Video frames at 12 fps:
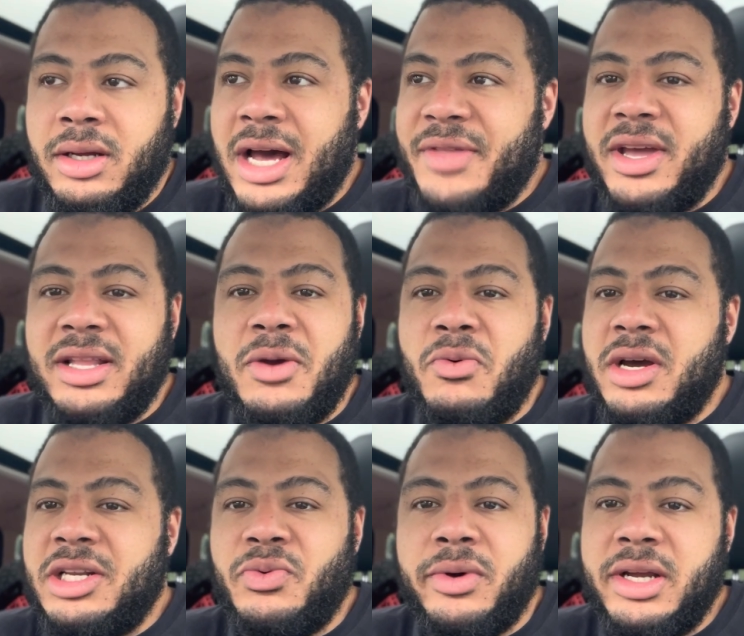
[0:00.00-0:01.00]
I think they
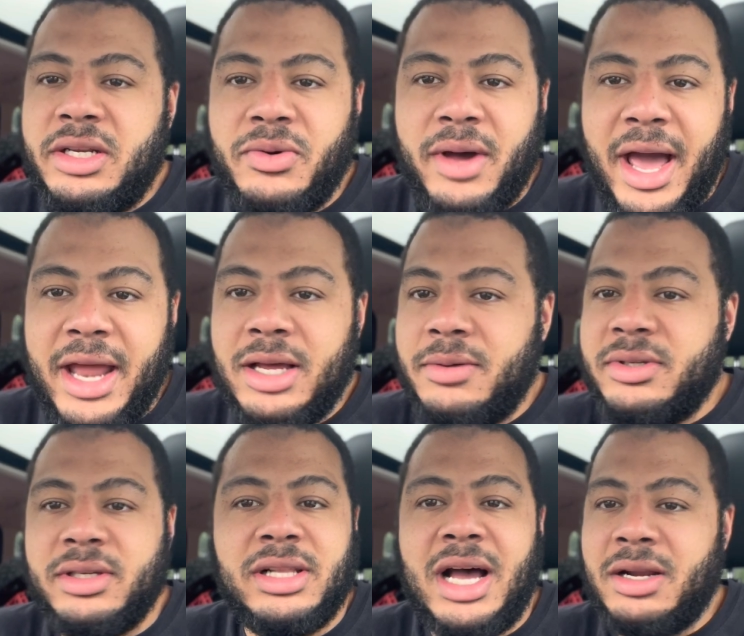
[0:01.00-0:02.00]
wanted twenty-two items.
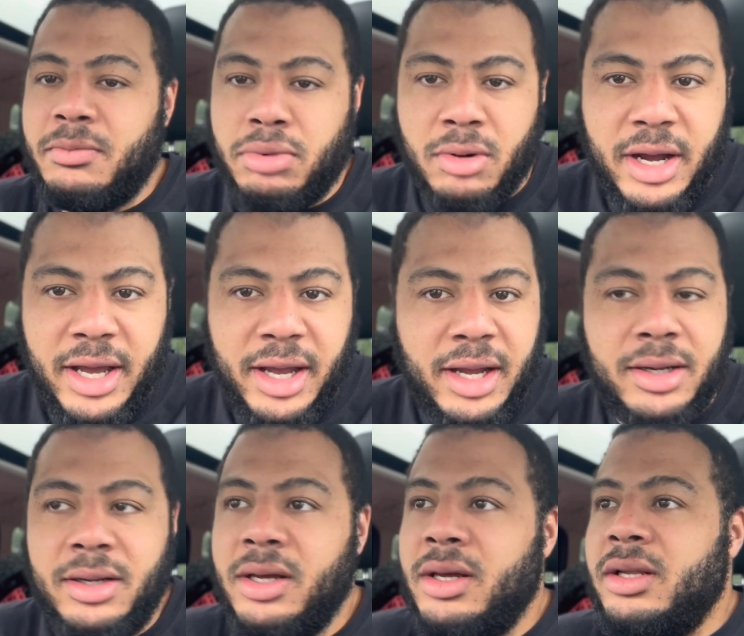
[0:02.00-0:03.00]
There's a lot of bread
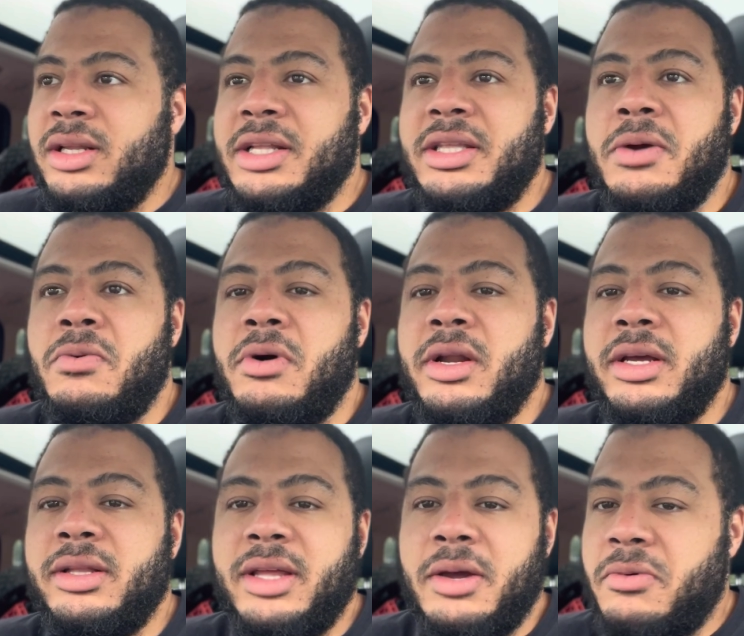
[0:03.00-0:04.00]
that they
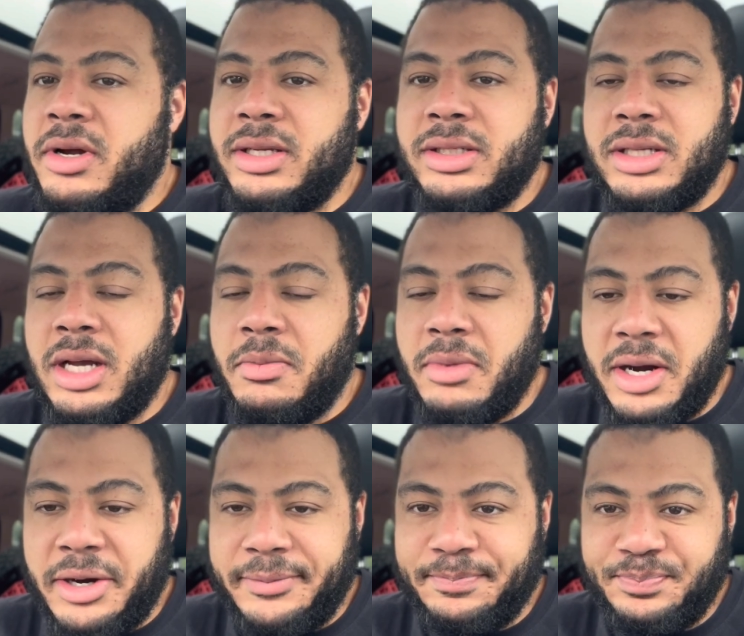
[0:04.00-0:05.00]
wanted. They wanted some
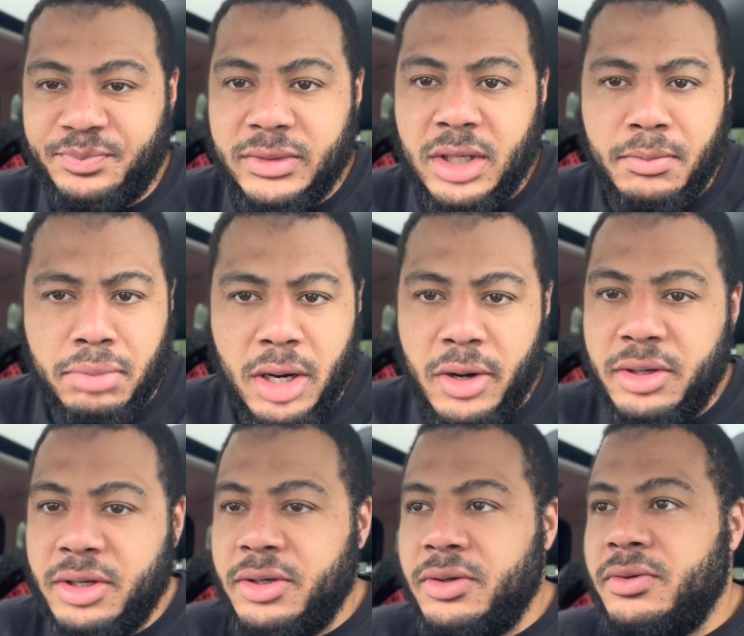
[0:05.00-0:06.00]
um,
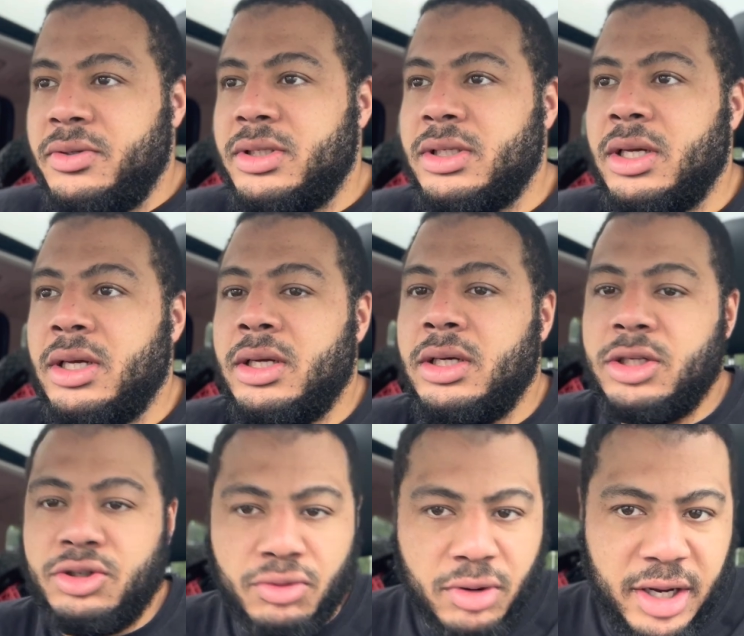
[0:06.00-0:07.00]
produce,
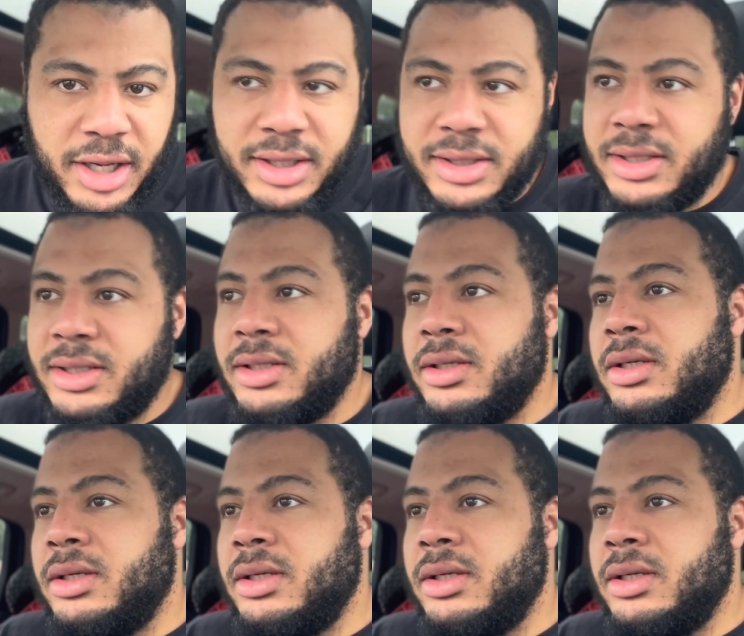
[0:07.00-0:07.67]
drinks,